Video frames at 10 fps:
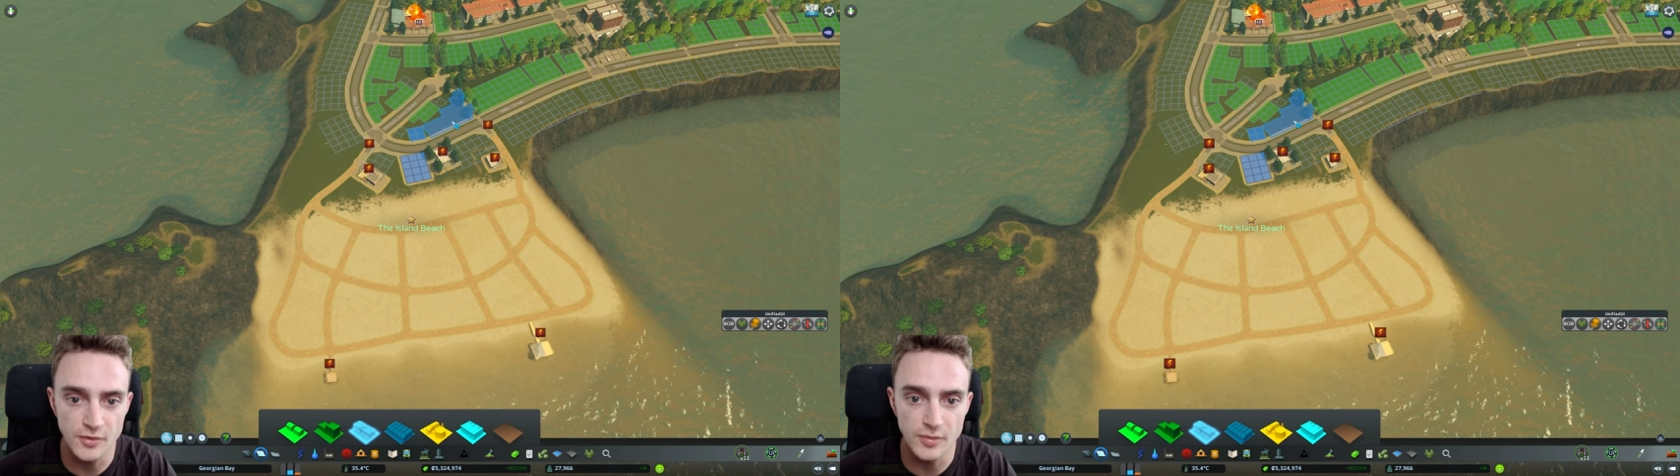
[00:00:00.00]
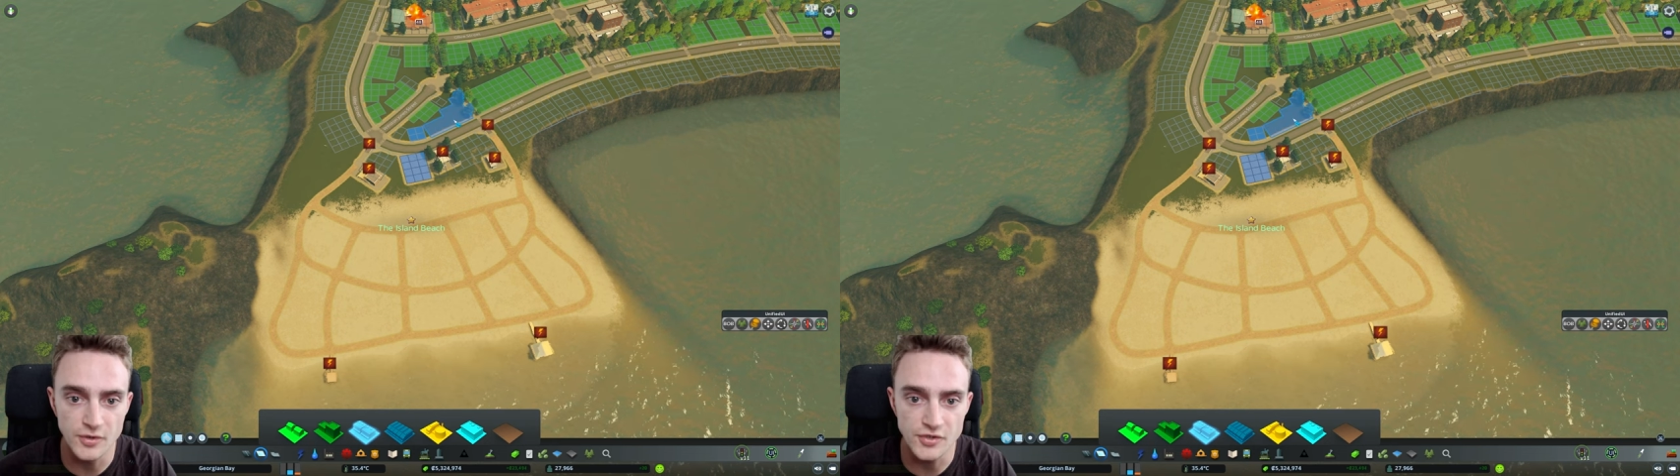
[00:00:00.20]

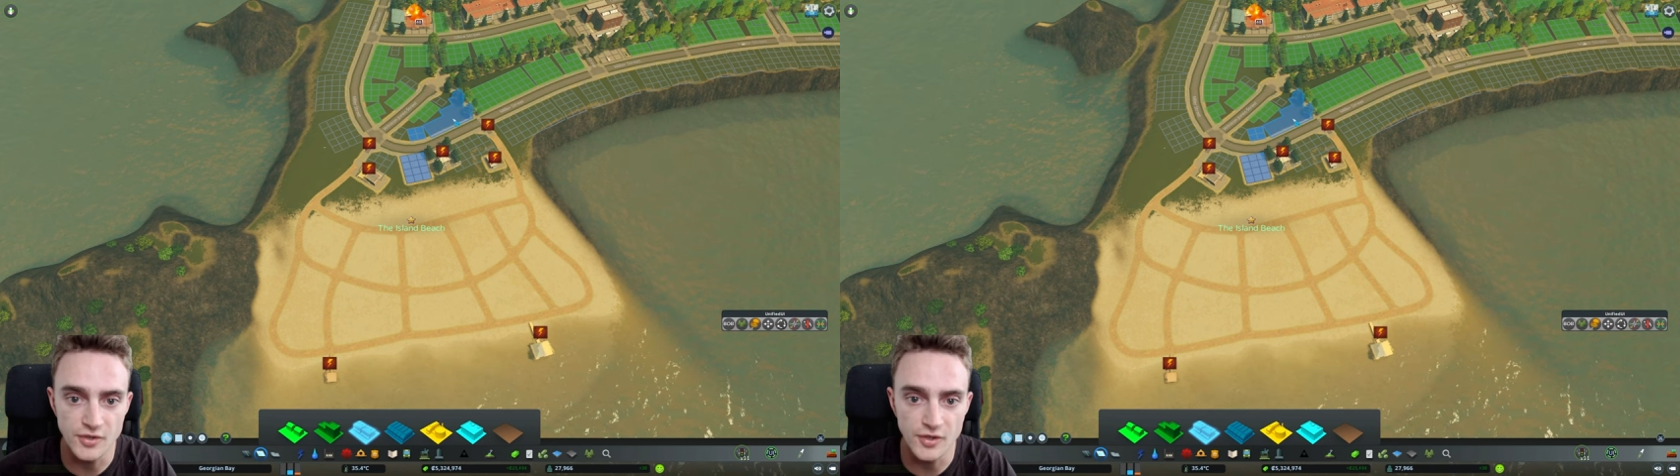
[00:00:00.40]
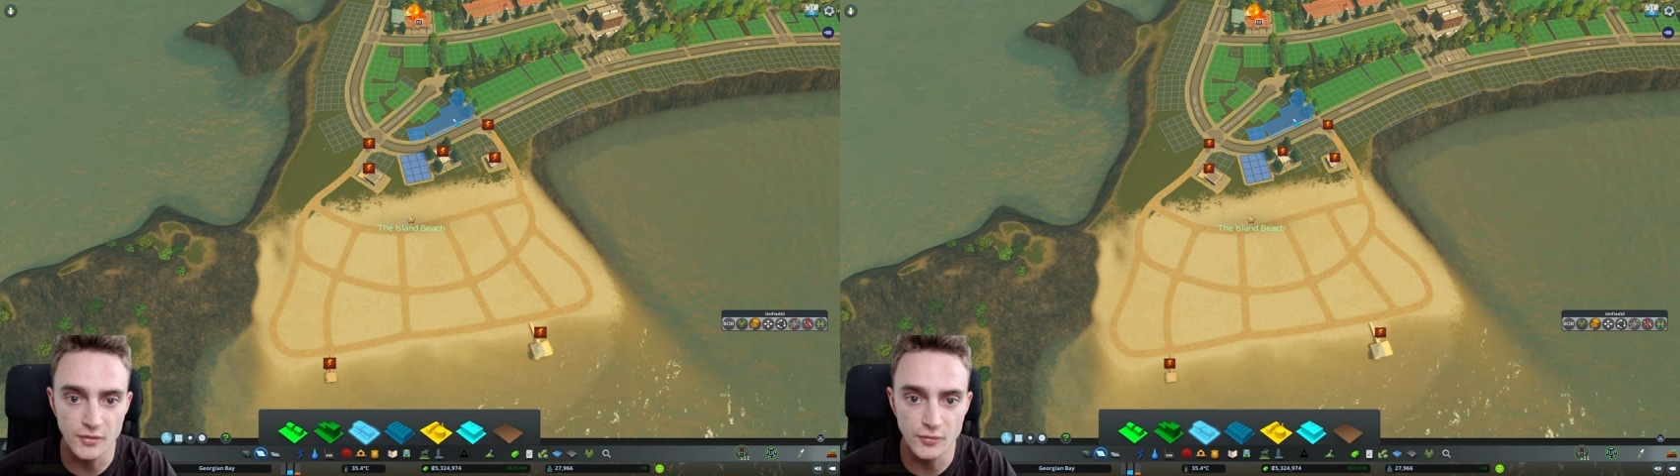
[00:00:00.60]

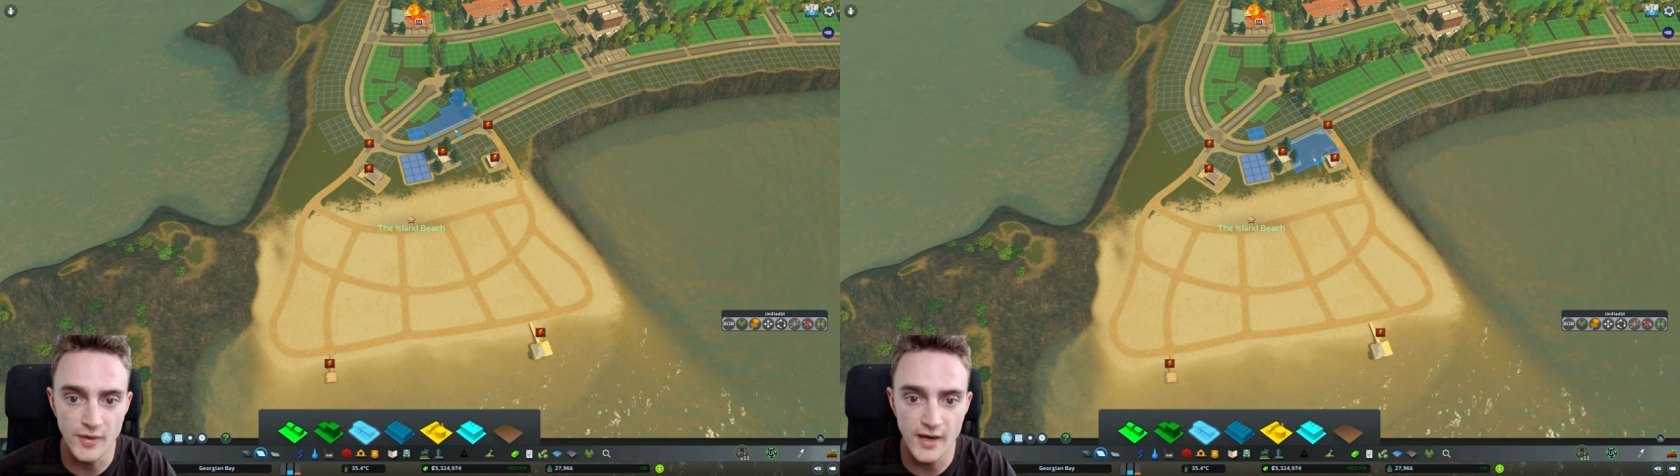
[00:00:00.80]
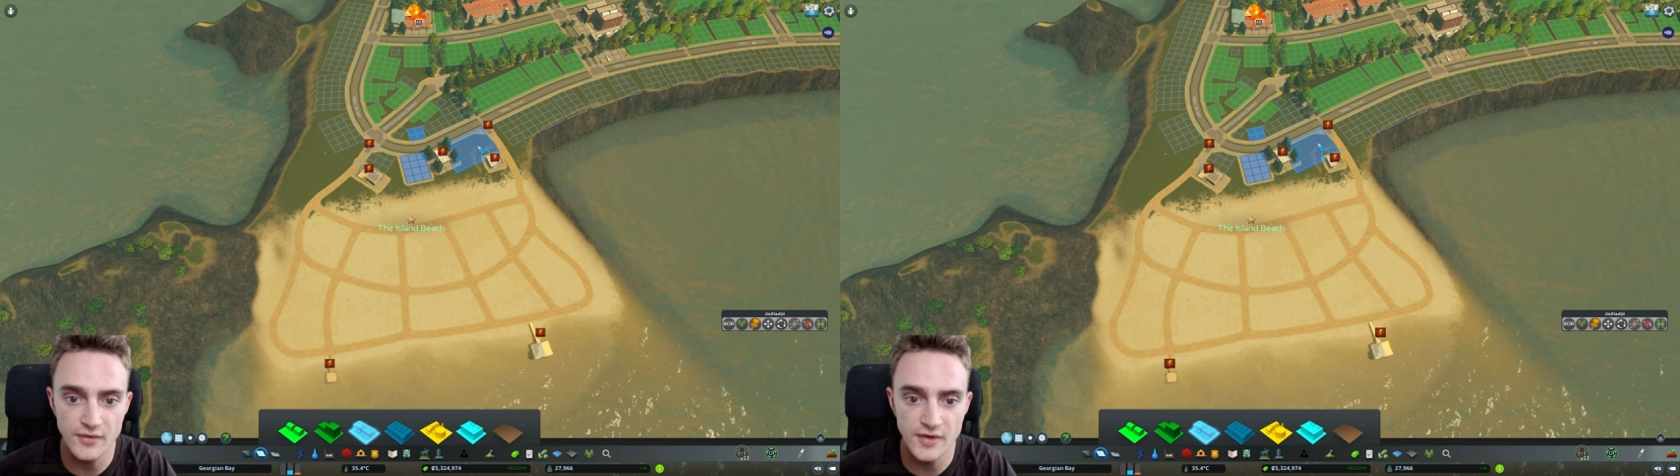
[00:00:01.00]
commercial
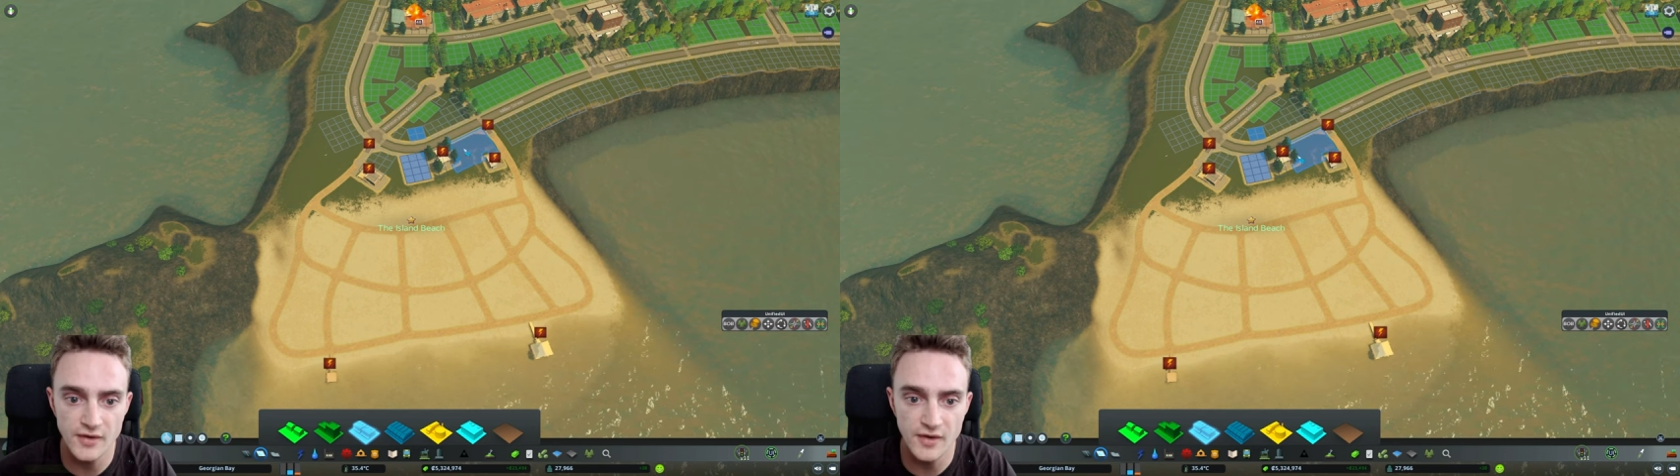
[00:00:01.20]
around here.